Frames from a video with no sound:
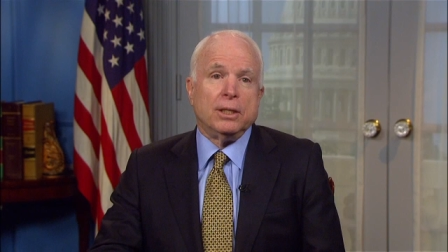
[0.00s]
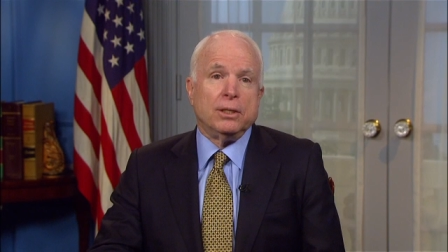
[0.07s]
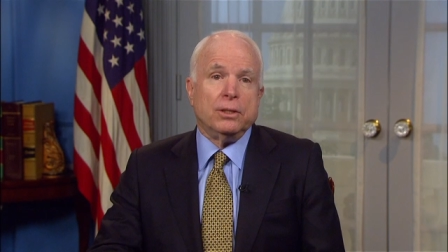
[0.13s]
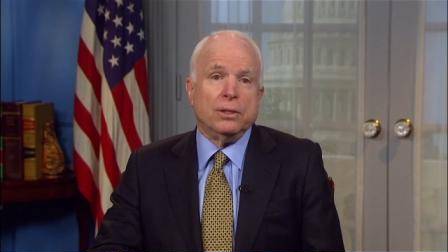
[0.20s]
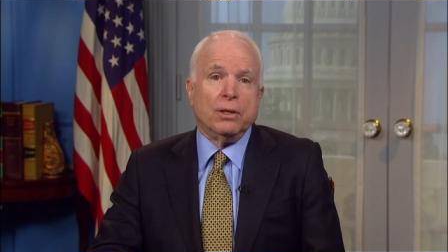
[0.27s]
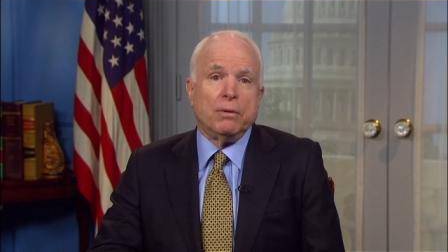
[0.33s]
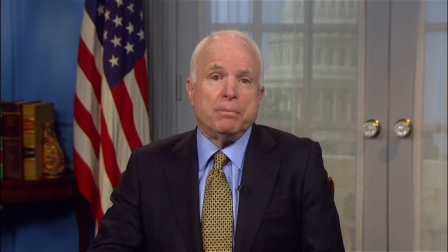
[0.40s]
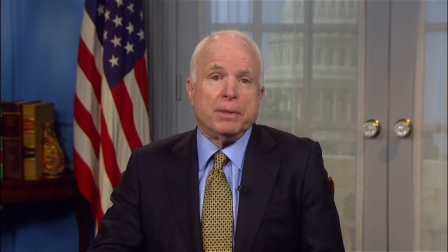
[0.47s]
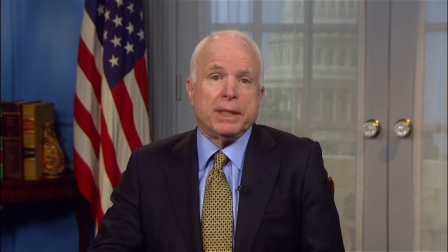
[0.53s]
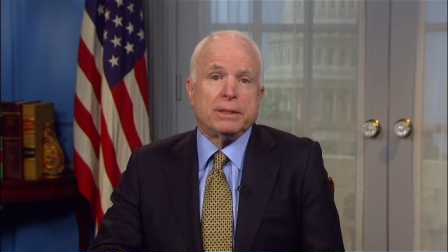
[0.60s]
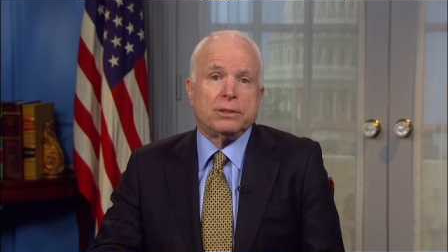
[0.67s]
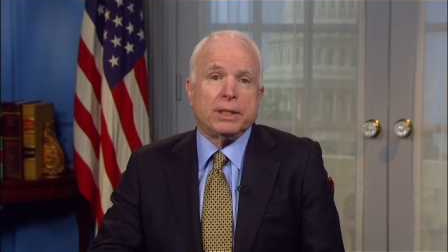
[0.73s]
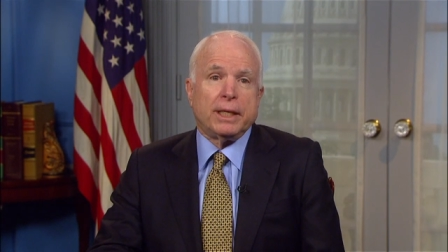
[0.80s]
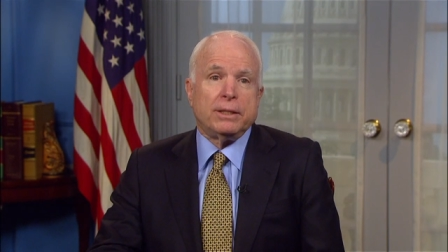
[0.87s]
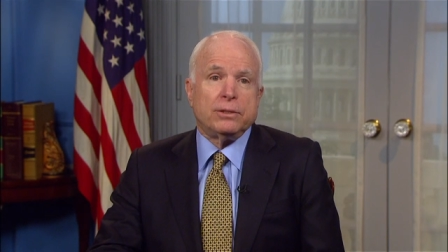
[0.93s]
You don't make
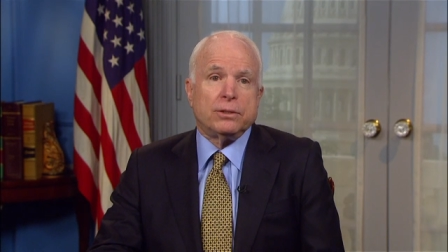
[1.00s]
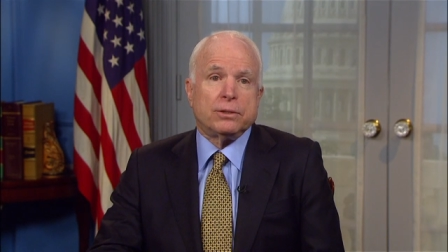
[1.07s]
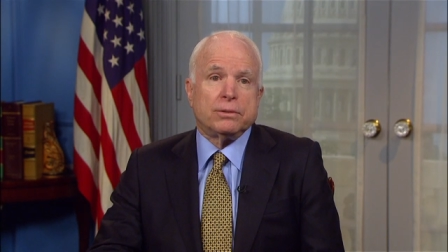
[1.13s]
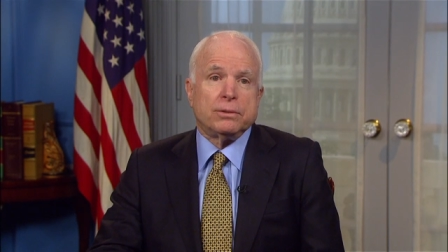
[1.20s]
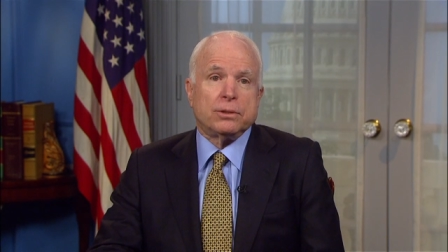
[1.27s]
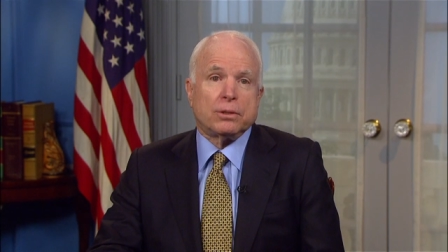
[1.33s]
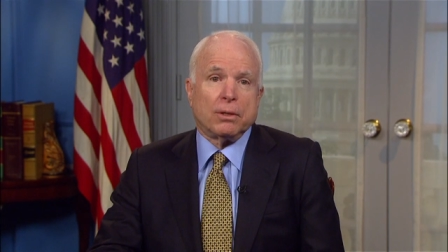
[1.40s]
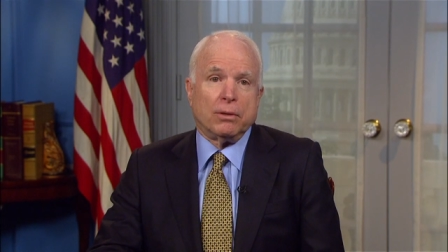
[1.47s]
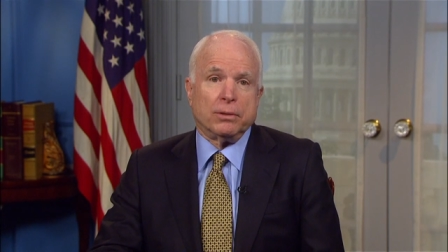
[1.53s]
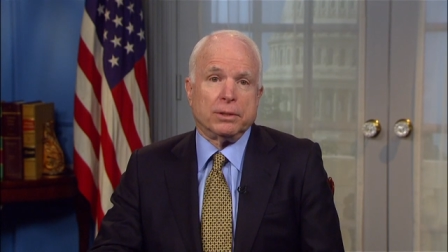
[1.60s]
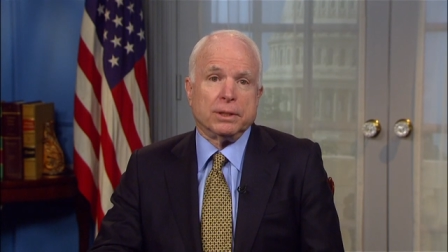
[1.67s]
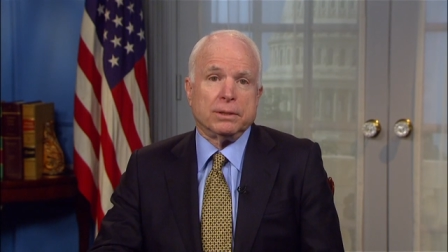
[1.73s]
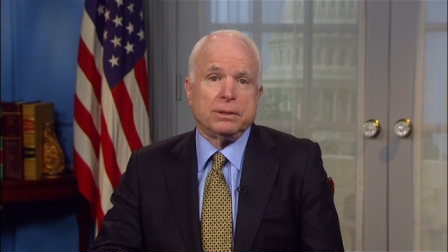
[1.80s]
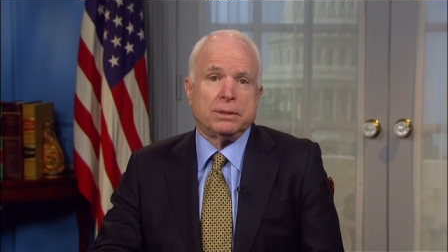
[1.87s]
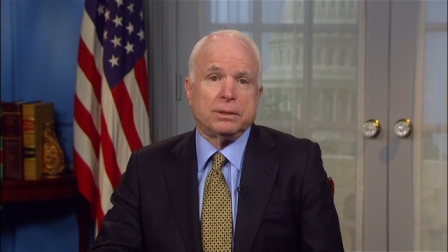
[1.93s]
change through
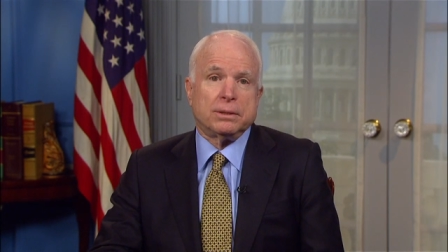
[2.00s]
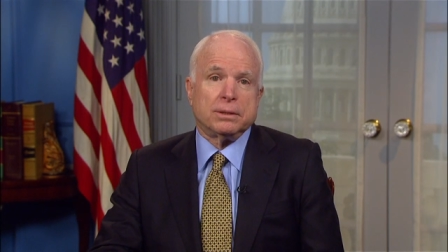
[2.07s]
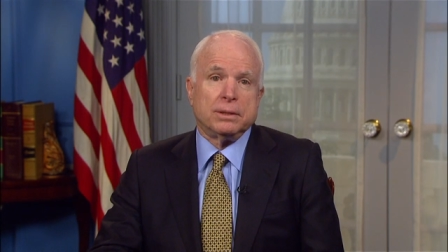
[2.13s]
slogans.